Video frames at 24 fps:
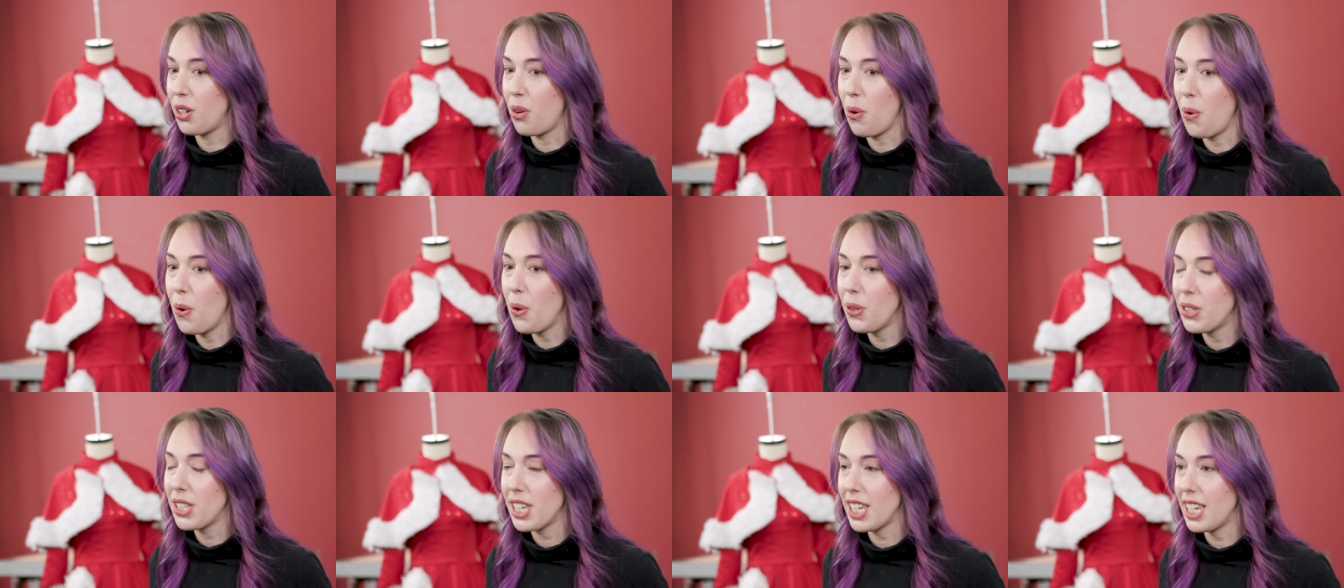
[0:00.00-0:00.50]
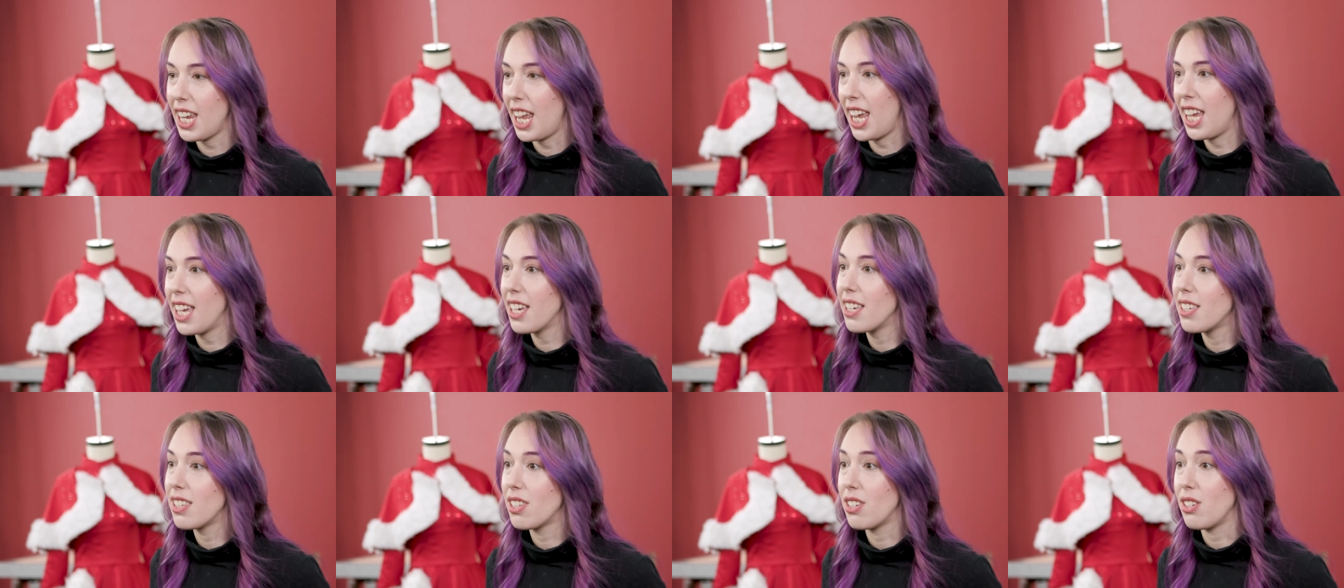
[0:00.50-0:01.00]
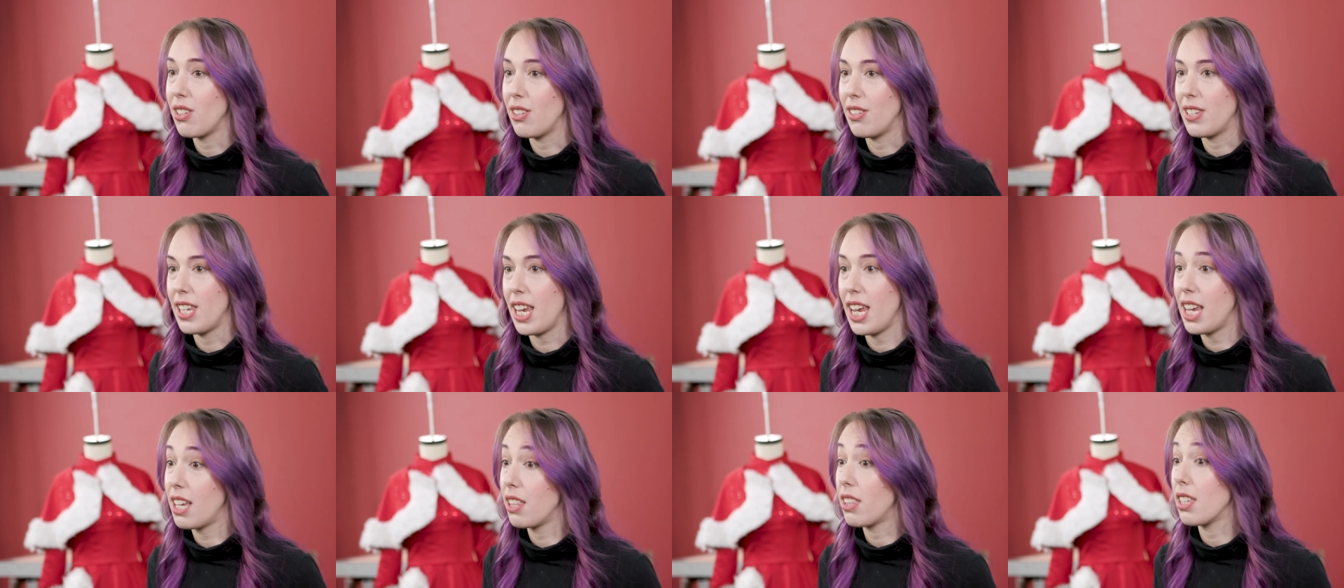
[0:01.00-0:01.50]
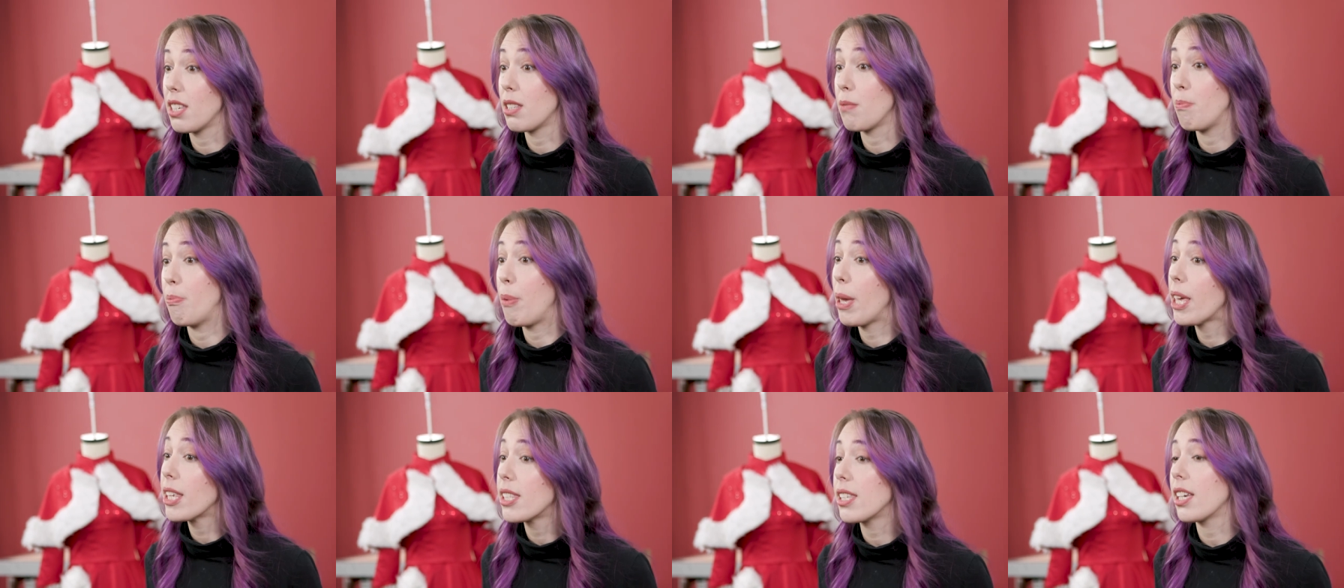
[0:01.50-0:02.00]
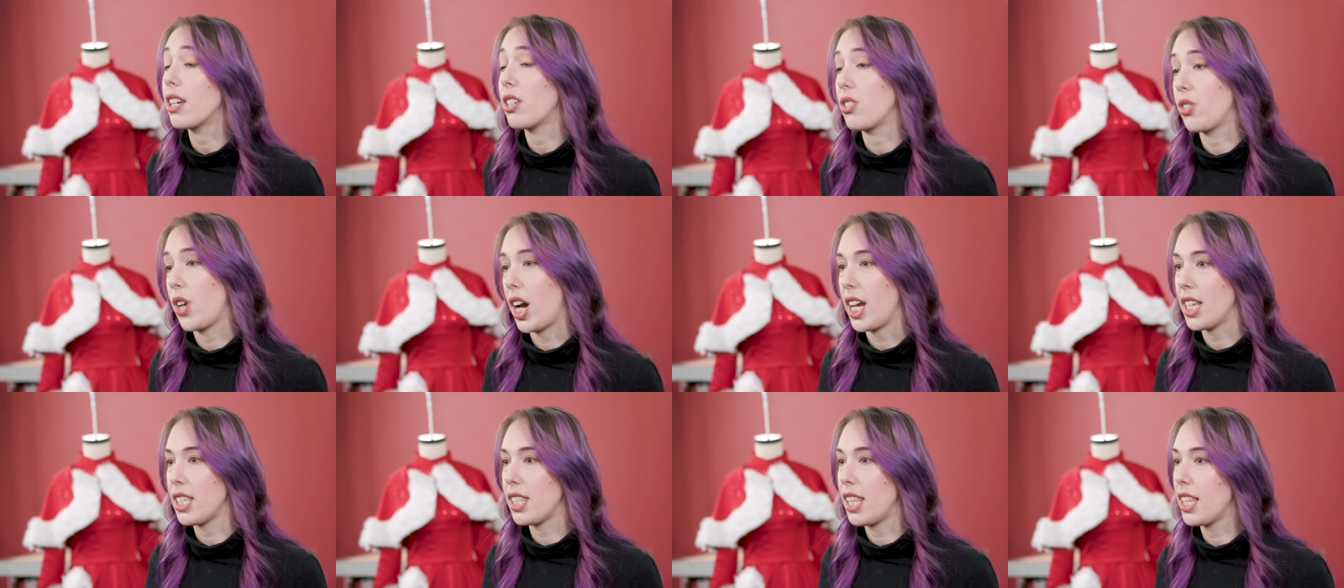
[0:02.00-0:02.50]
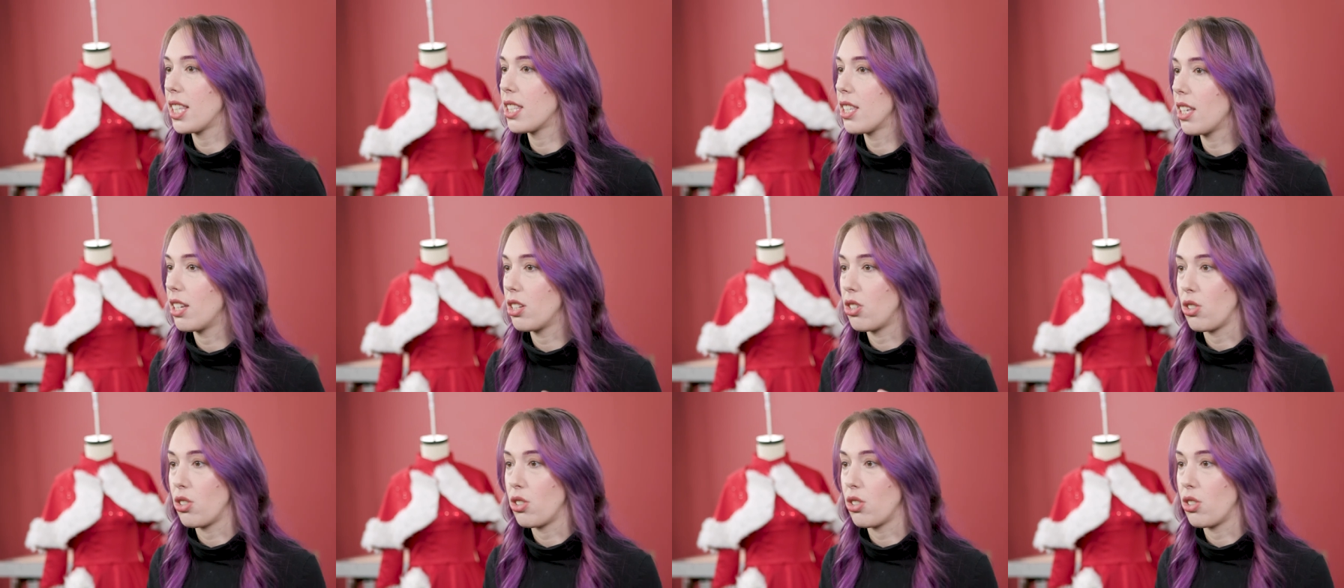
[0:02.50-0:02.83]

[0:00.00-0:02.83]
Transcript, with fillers: The goal today is to take this basic dress that's